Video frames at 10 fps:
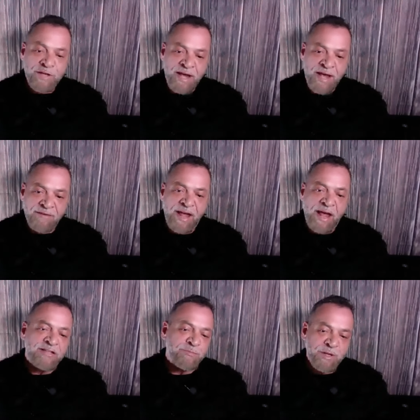I have to
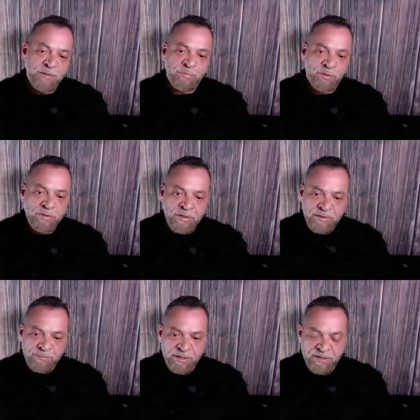ask people
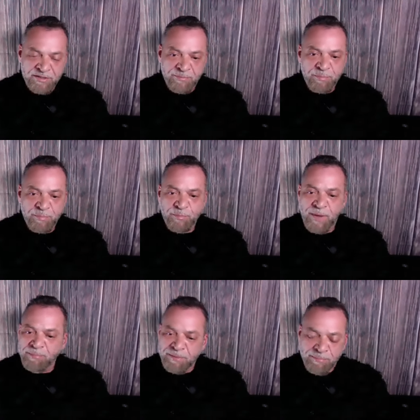because some people
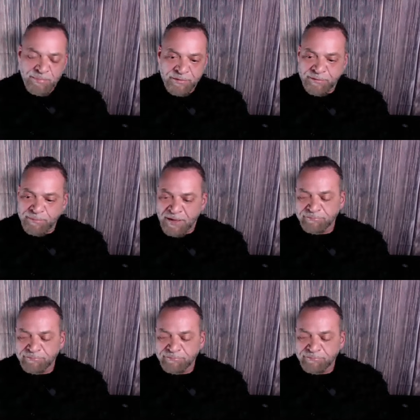might be bitter about